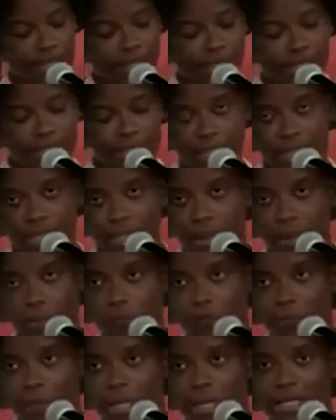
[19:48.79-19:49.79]
I sat down with
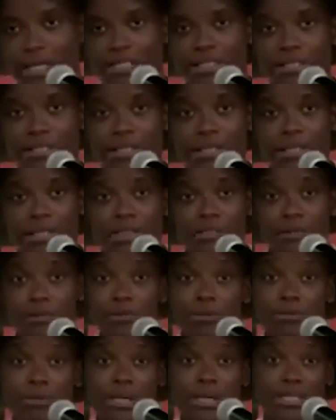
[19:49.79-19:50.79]
my agent and I told
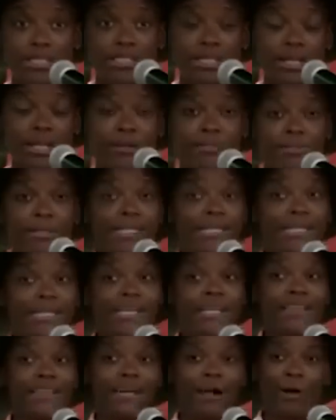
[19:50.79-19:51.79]
him at the time
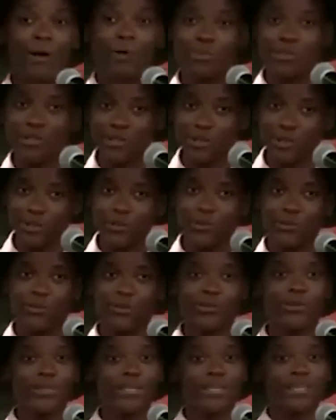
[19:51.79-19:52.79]
that I'll be the new
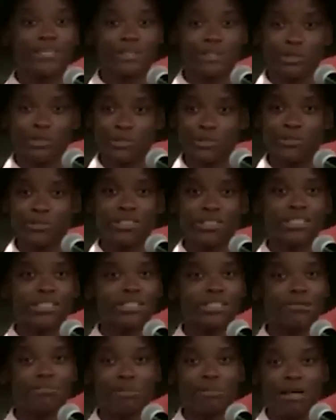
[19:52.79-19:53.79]
Shuri in Black